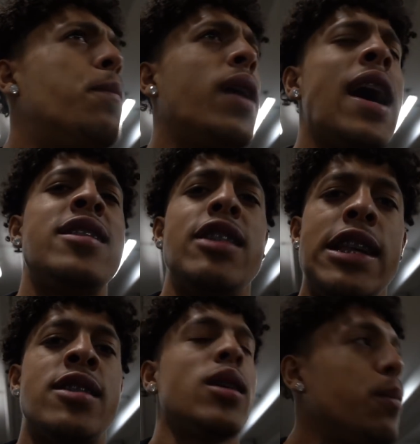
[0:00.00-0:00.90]
but I
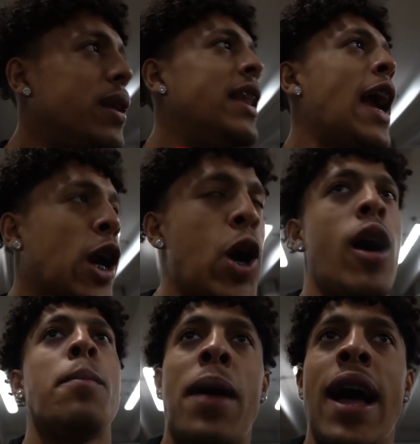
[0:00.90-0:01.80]
seen something that
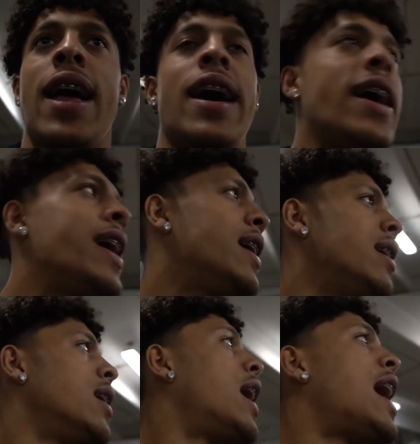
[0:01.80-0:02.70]
caught my eye.
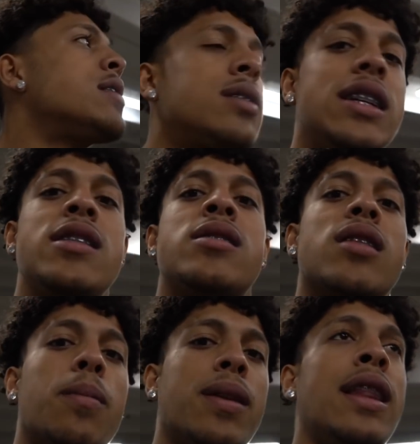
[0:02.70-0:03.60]
I seen
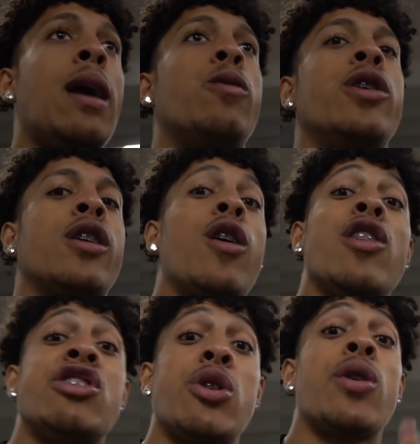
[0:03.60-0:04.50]
something that would have
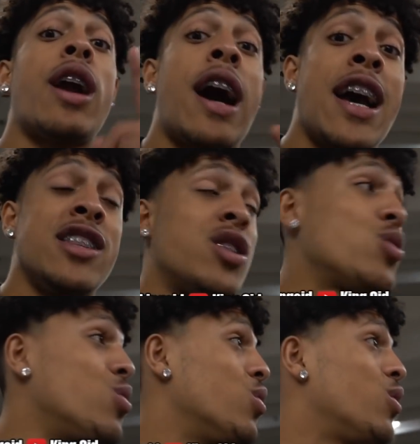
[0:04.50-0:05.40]
caught your eye
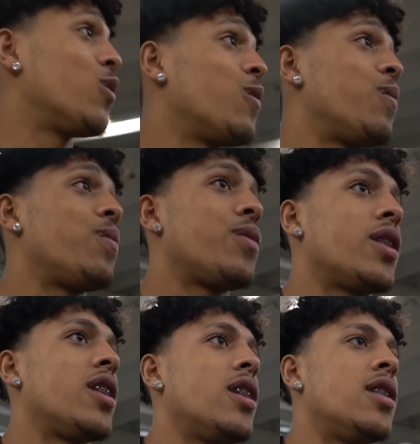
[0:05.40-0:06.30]
too.
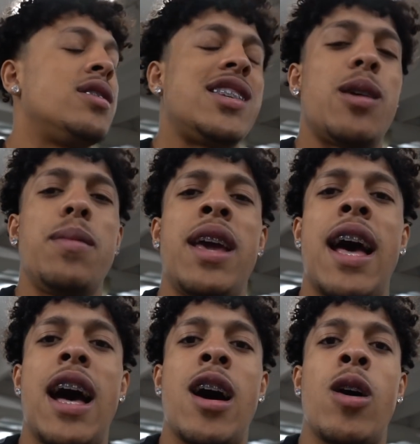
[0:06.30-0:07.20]
Tell me
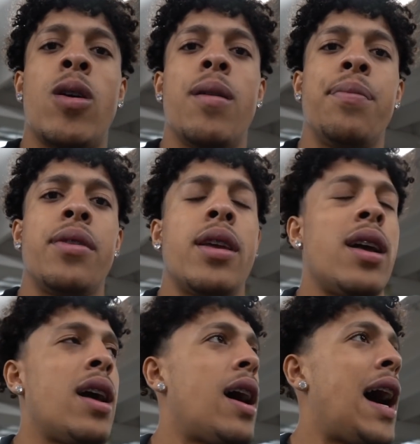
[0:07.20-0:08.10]
how
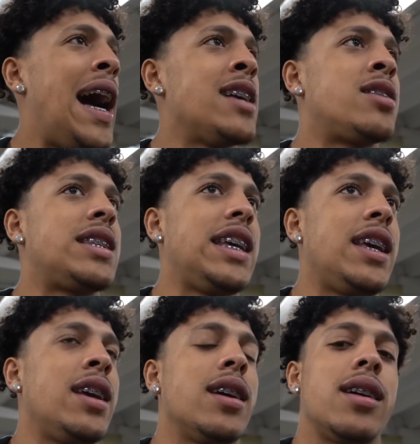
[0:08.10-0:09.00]
I
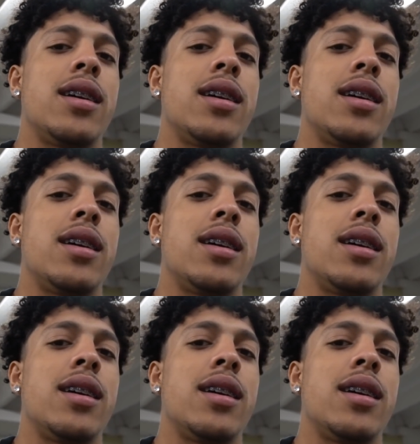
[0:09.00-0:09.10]
see.